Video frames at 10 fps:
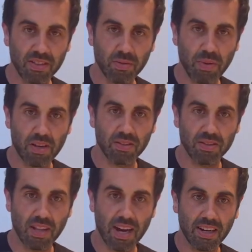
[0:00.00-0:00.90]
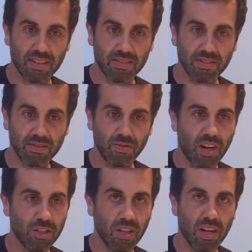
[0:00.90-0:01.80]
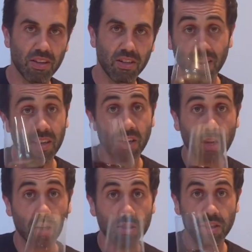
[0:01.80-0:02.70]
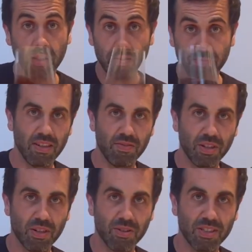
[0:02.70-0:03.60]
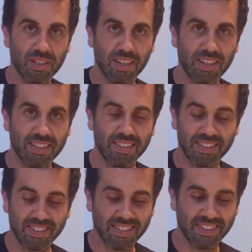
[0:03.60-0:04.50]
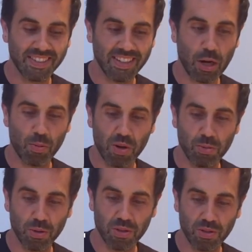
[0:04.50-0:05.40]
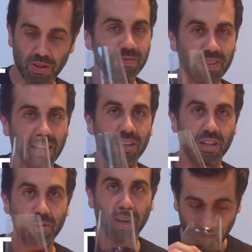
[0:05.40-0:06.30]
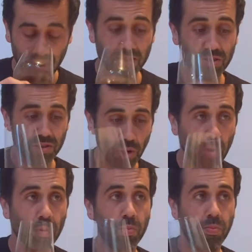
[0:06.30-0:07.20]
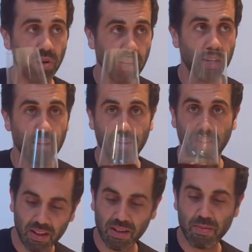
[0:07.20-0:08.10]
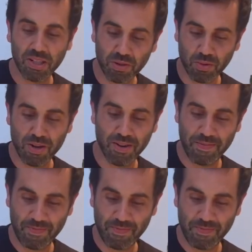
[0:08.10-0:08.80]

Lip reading: smells like fresh leather, like a car seat if you go into like a cowboy boot store, in a good way. It's so pretty. Look at my swirl.